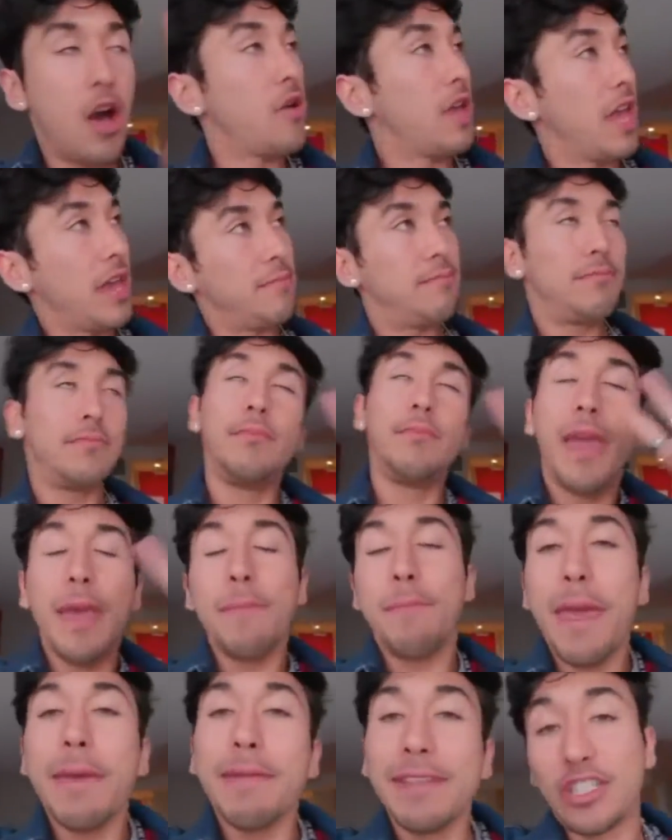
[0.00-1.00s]
Okay,
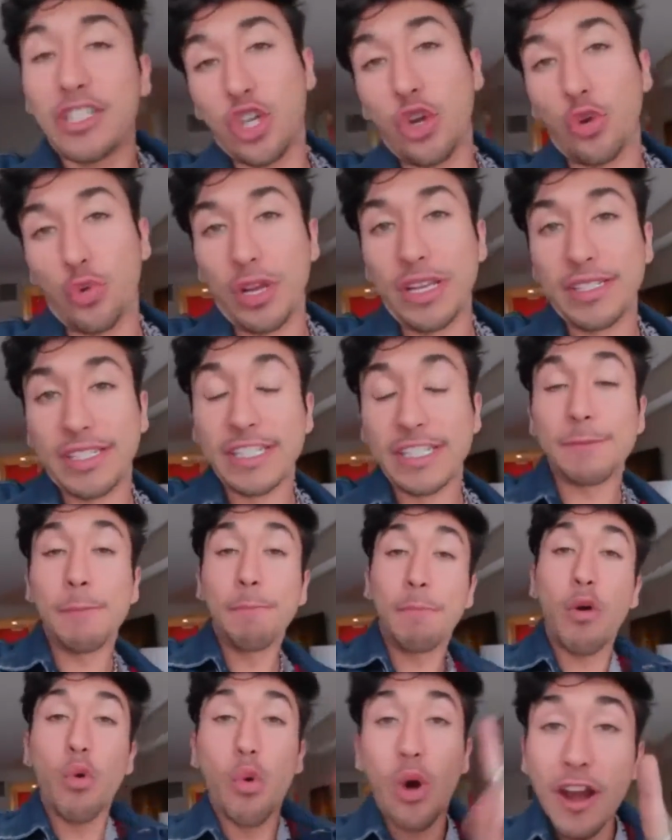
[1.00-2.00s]
maybe two
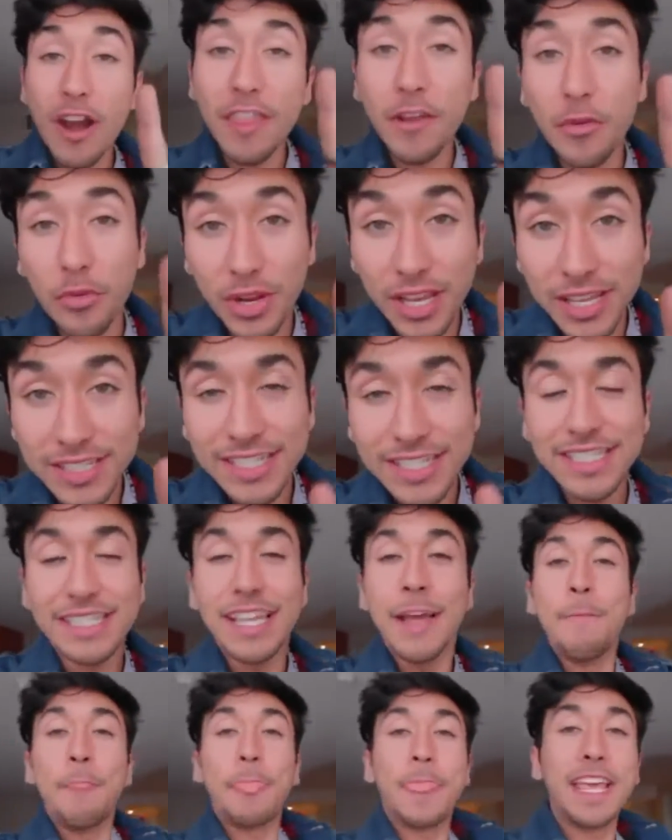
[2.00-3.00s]
reasons. But one of the
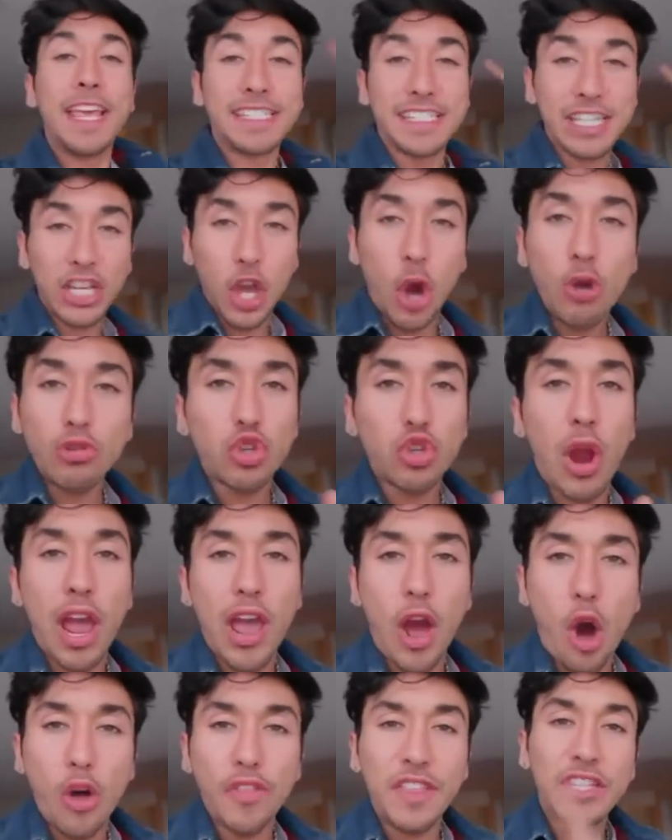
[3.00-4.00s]
reasons is to go
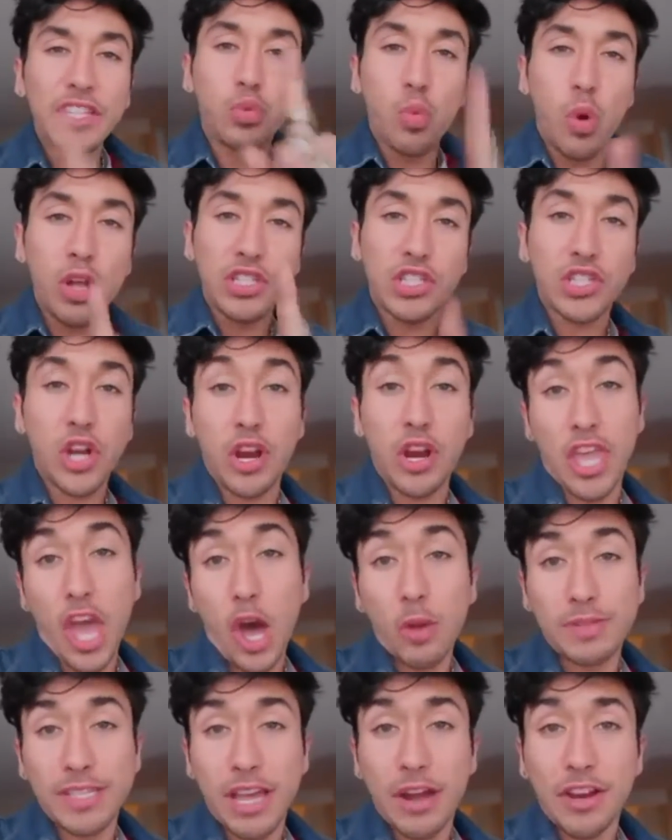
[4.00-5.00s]
try all these one-star
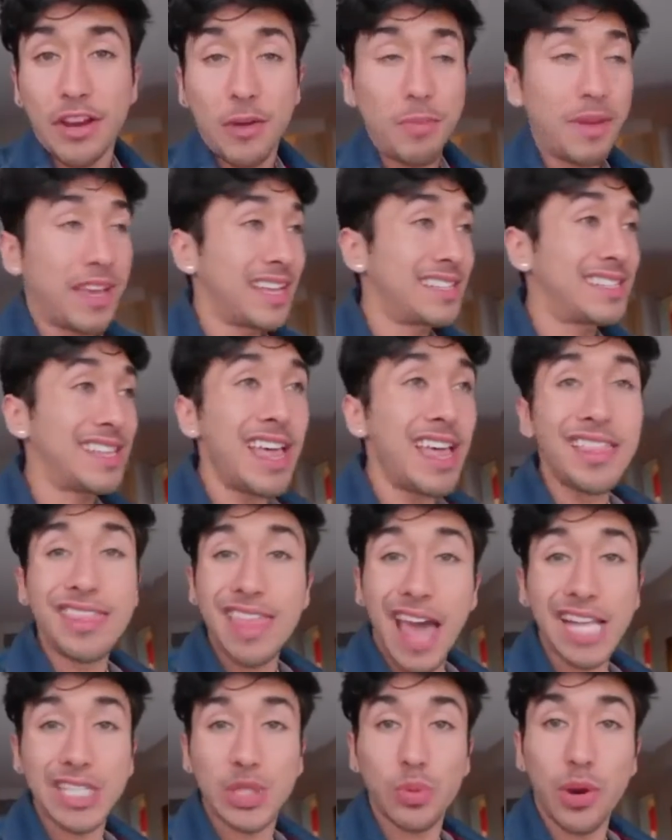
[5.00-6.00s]
Yelps out here because
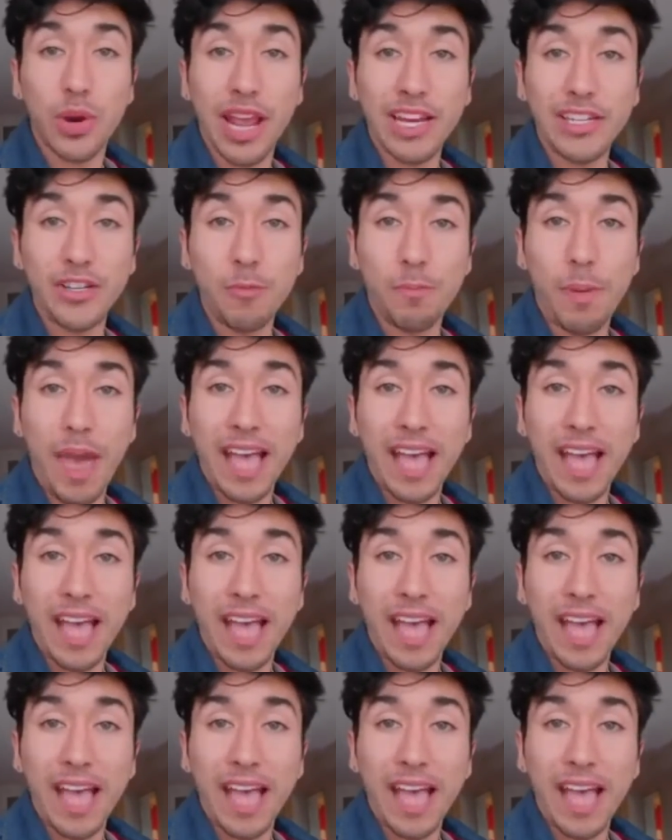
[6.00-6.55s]
that's what I do